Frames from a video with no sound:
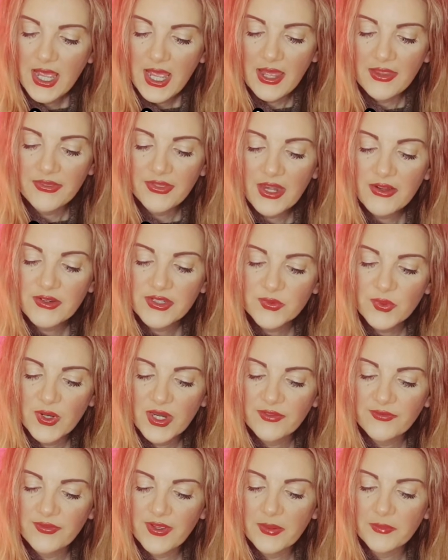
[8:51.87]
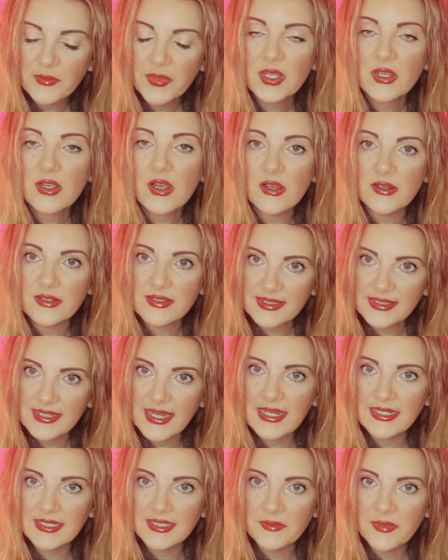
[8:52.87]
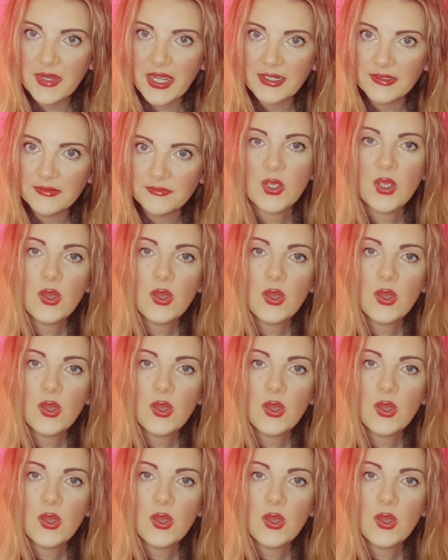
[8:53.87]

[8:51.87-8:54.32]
And there is one of them called Slenderman.